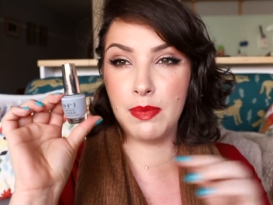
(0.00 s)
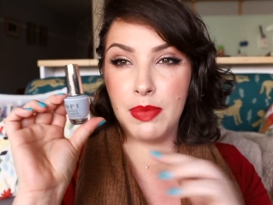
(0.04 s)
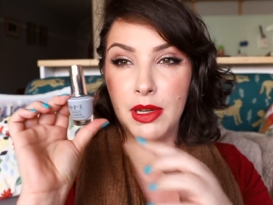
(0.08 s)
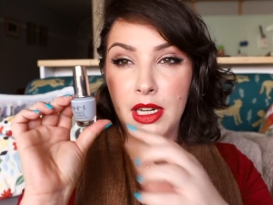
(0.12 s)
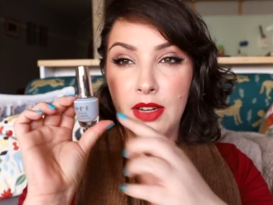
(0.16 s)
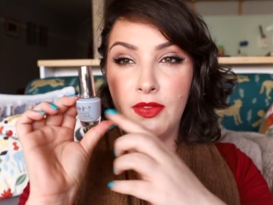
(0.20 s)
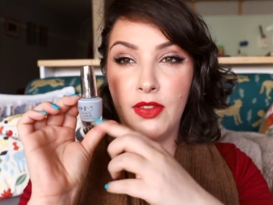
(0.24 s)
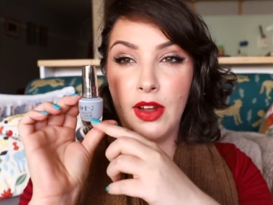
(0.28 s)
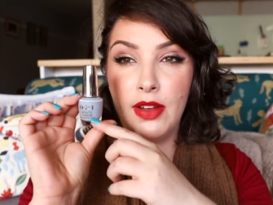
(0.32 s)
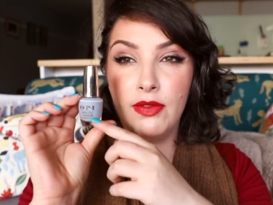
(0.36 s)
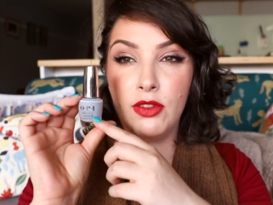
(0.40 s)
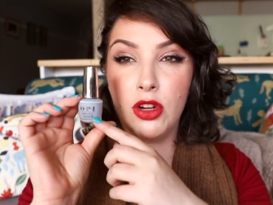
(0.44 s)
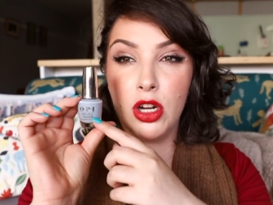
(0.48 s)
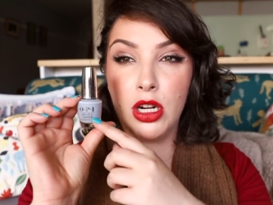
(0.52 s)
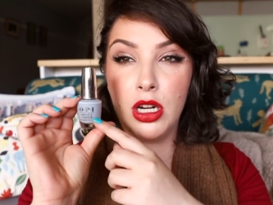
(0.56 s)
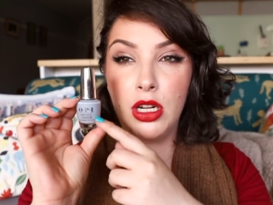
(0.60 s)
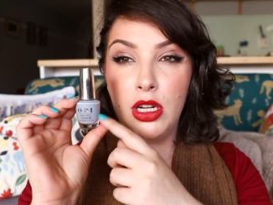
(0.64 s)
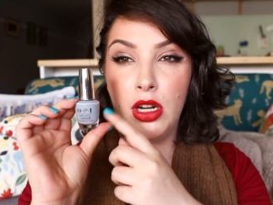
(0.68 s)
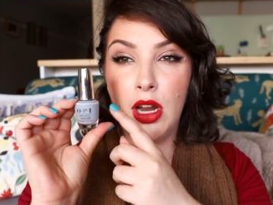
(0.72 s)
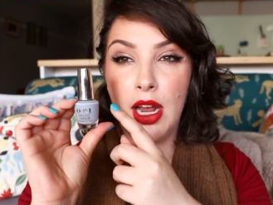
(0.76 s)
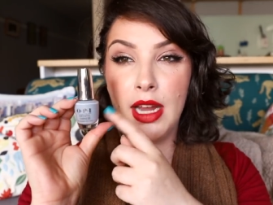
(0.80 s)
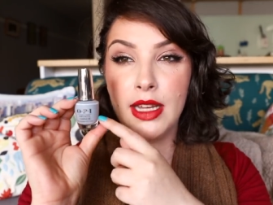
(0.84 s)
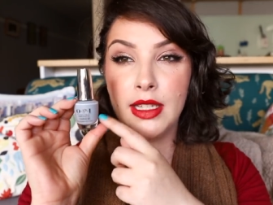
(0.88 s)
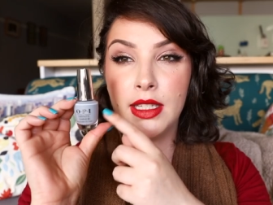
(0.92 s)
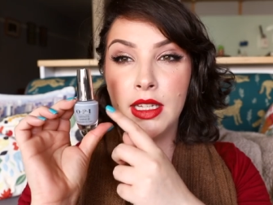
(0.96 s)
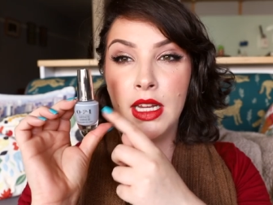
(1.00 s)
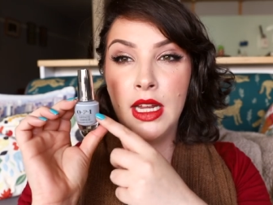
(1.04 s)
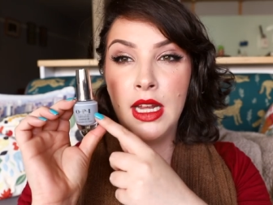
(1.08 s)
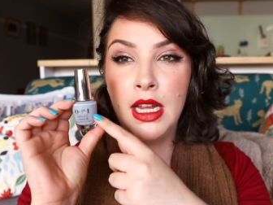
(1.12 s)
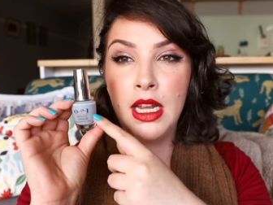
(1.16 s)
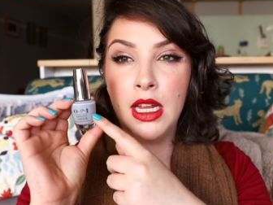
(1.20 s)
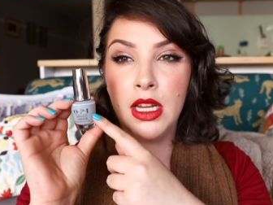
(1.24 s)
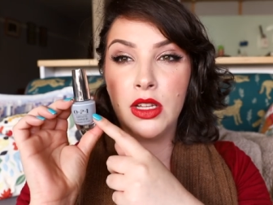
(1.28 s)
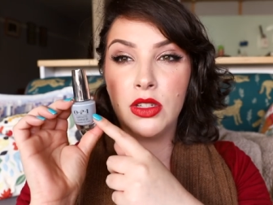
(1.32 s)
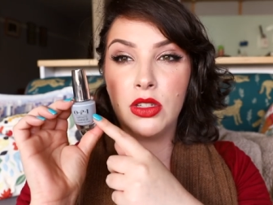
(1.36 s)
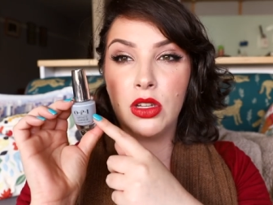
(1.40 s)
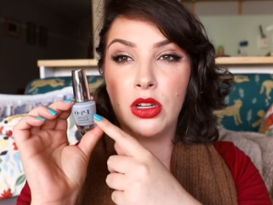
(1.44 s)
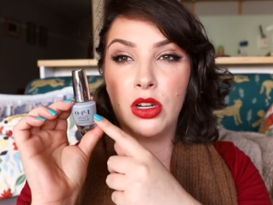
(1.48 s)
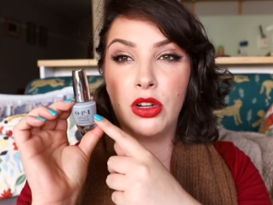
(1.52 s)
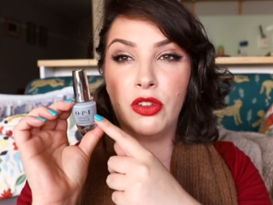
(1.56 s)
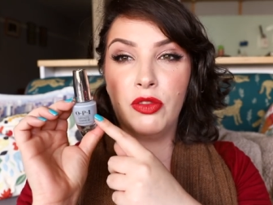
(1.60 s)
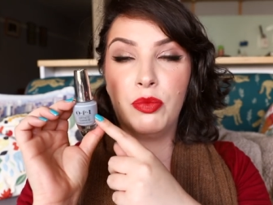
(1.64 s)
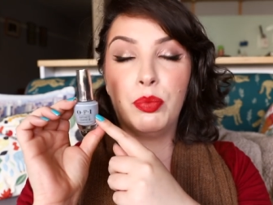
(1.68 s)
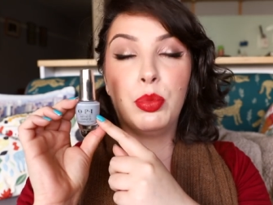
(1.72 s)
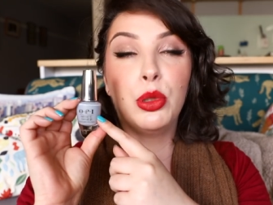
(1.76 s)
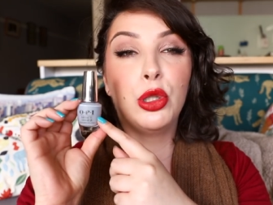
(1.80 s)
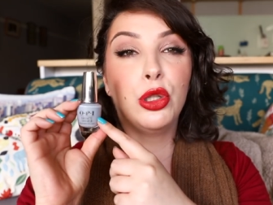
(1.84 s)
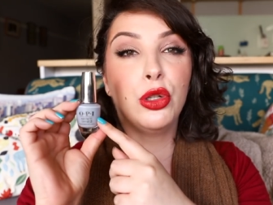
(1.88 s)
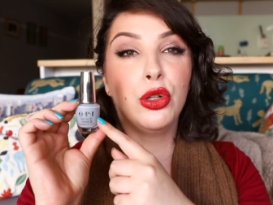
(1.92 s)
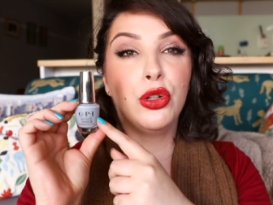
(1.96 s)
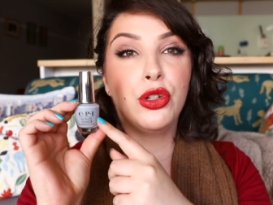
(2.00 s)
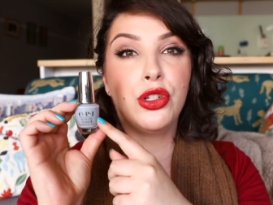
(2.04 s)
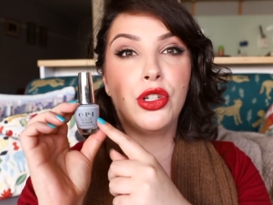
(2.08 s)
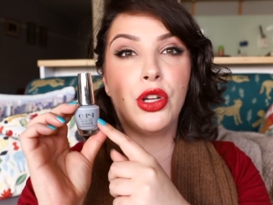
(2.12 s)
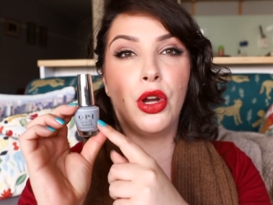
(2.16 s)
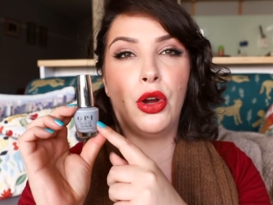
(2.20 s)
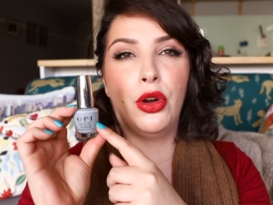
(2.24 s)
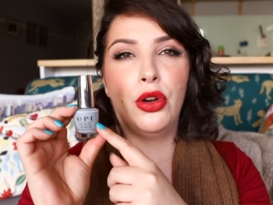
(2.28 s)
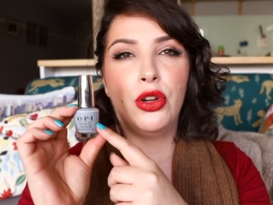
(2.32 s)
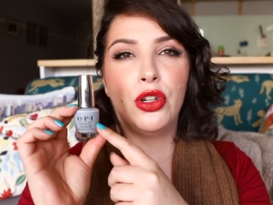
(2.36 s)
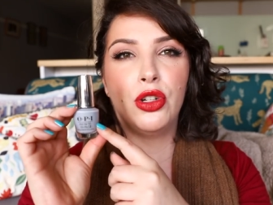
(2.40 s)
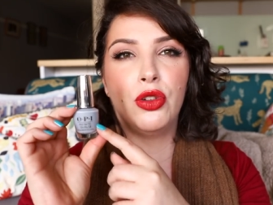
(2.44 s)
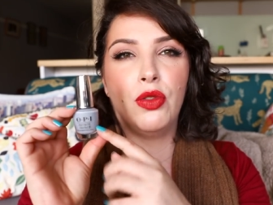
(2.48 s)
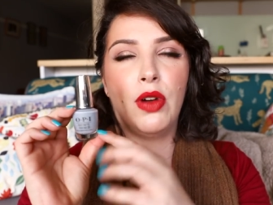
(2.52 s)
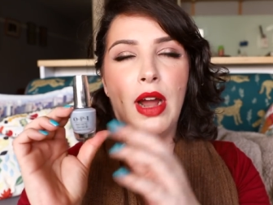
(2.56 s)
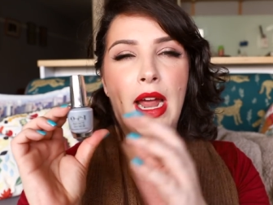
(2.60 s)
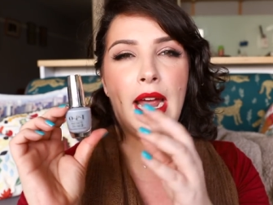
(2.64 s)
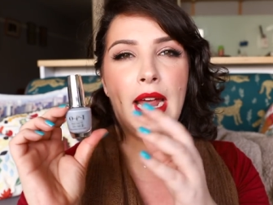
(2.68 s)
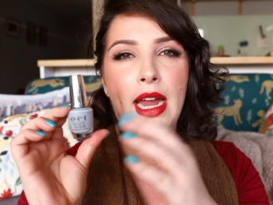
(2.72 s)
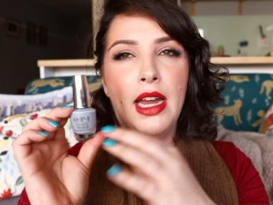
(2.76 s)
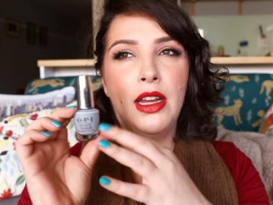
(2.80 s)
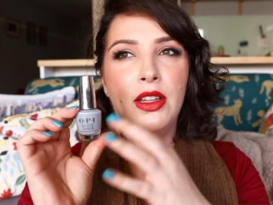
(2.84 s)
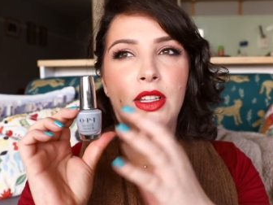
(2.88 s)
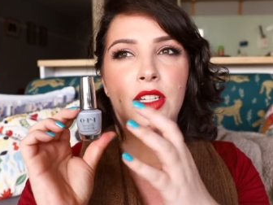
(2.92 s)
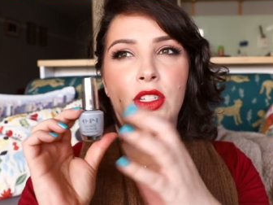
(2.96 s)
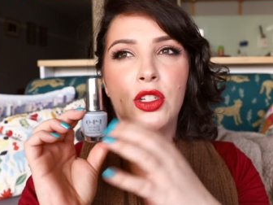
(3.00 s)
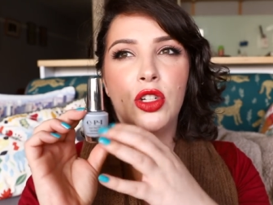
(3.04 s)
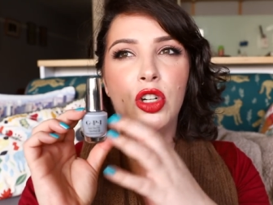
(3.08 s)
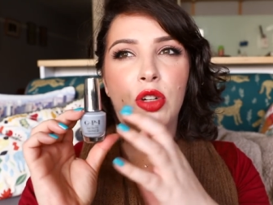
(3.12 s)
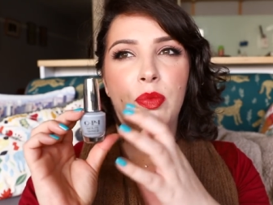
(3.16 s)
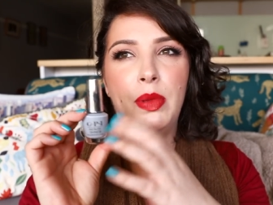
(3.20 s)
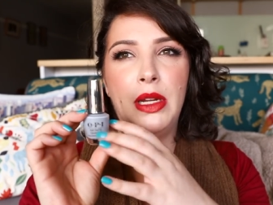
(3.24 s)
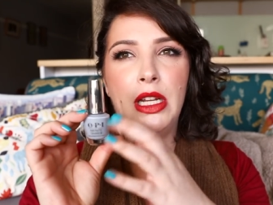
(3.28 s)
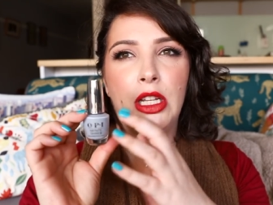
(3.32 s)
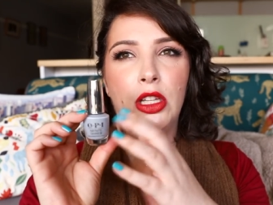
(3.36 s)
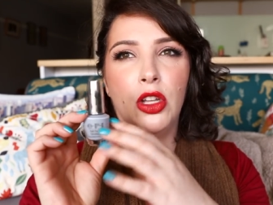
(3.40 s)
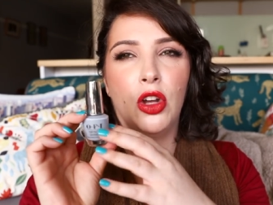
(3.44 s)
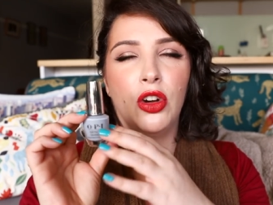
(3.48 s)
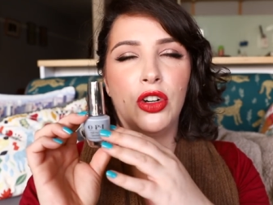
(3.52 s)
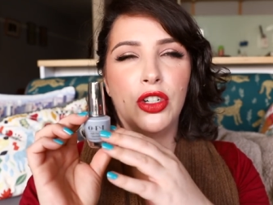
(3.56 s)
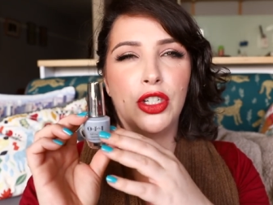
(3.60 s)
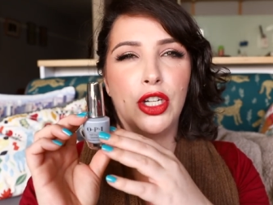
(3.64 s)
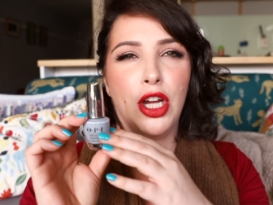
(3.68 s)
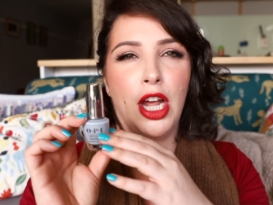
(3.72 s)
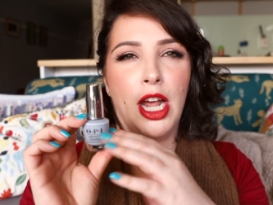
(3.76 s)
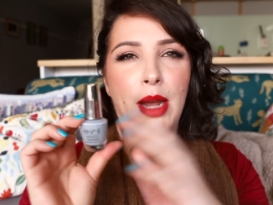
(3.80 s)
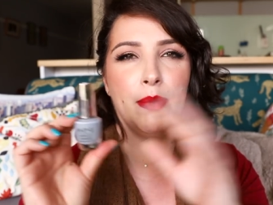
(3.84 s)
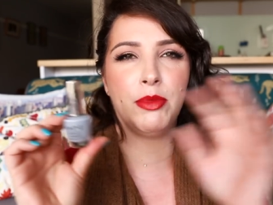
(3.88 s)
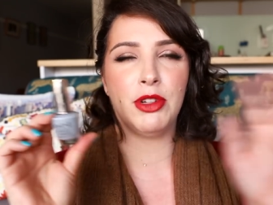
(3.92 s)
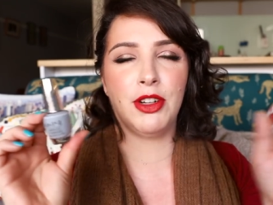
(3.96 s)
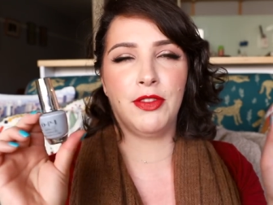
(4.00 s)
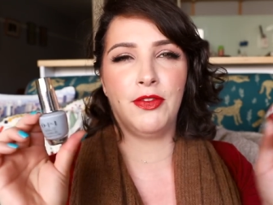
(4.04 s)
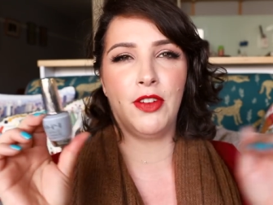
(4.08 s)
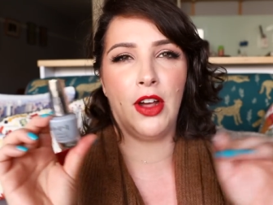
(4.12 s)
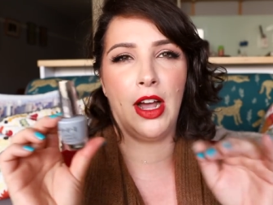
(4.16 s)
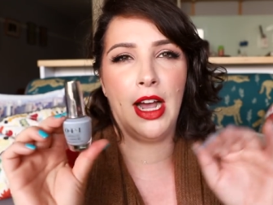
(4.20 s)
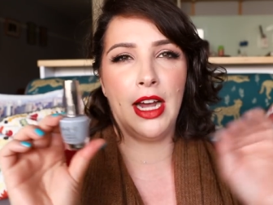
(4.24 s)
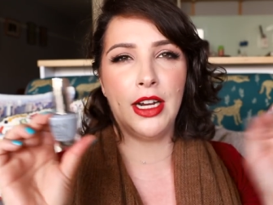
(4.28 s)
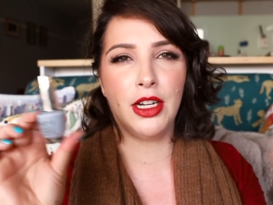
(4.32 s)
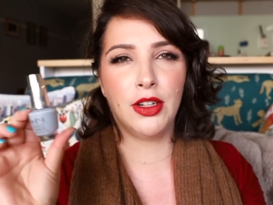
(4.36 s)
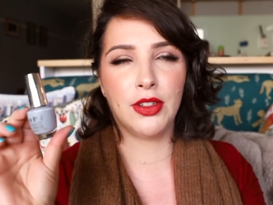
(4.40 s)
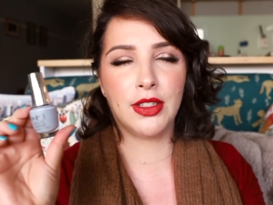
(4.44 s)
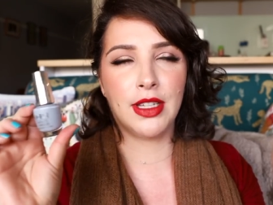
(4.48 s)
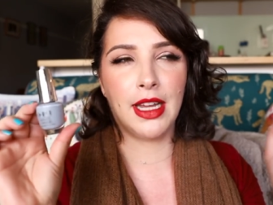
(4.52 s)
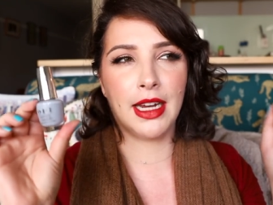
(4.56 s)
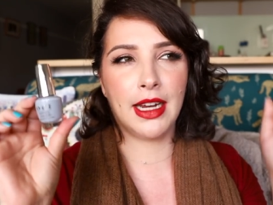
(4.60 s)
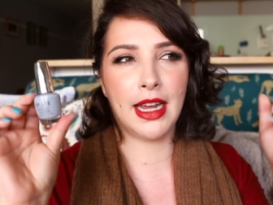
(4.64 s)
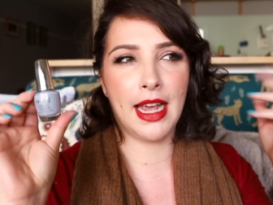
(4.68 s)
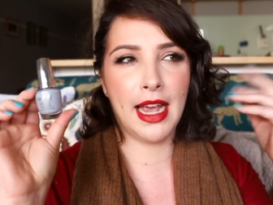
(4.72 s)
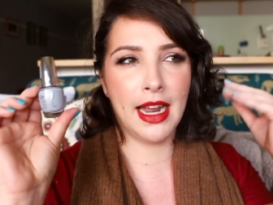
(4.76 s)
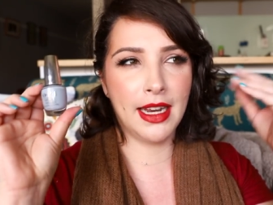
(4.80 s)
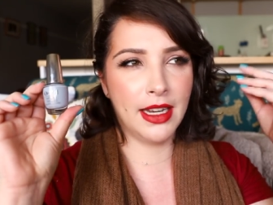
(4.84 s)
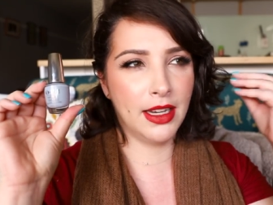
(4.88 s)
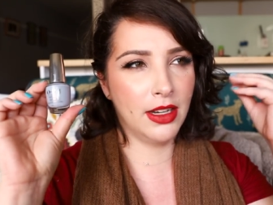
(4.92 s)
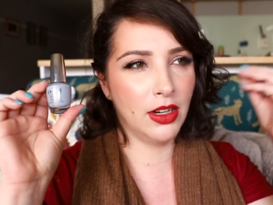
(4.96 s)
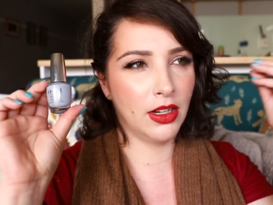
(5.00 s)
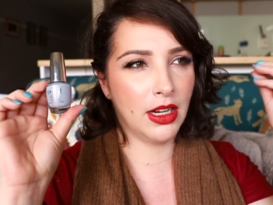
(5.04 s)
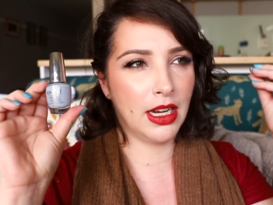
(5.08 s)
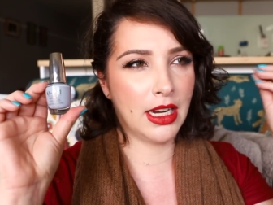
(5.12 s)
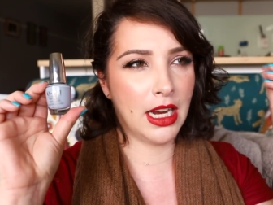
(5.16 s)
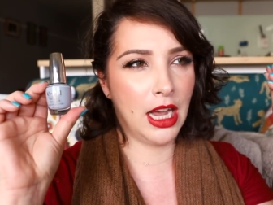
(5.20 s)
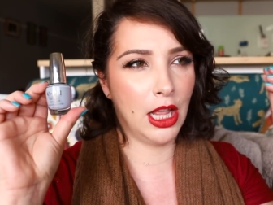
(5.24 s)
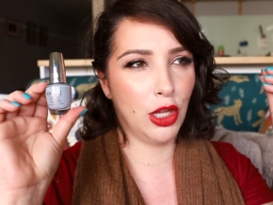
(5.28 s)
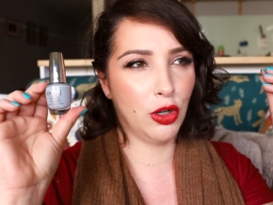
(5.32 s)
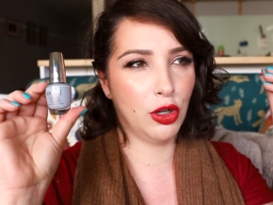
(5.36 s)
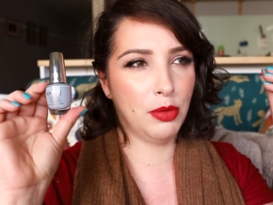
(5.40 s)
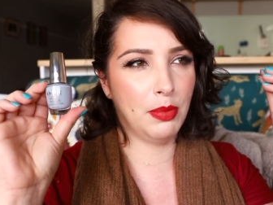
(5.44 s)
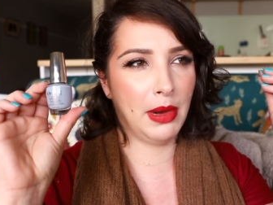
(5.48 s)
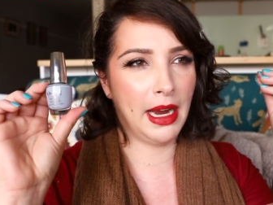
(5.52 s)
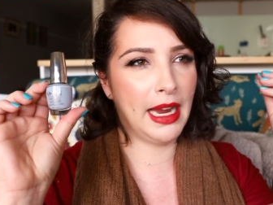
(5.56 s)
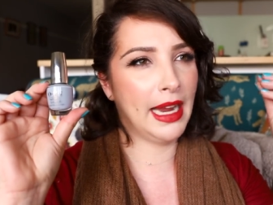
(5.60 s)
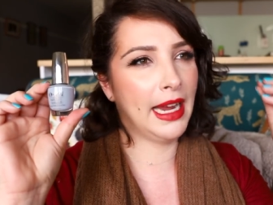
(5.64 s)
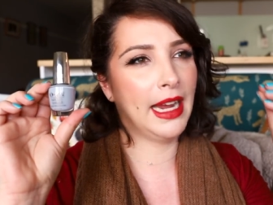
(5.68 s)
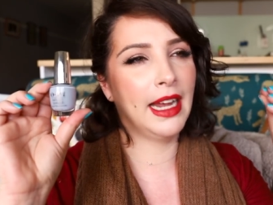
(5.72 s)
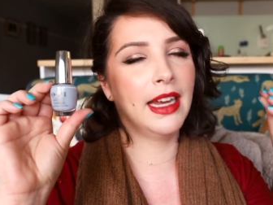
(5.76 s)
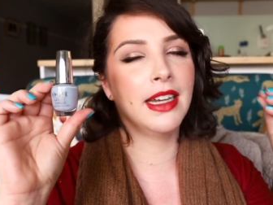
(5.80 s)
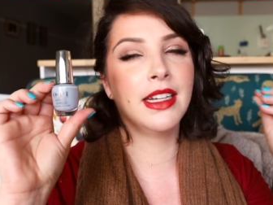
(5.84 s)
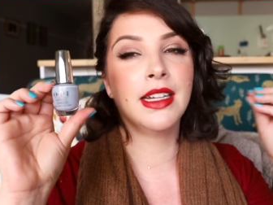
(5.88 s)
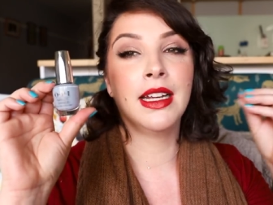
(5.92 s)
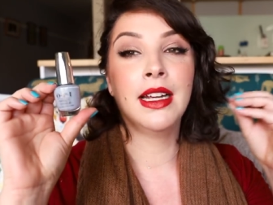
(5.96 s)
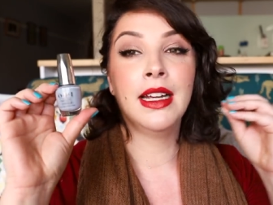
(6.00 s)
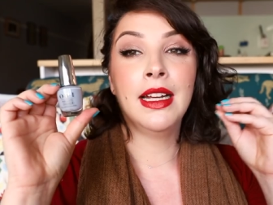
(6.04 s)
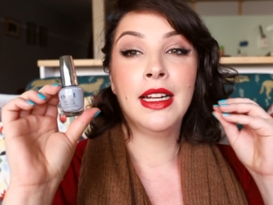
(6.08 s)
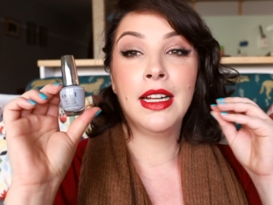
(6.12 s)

But if I've got a nice sort of blue tone gray, this took me a long time to find. I was like, I had a color in my head,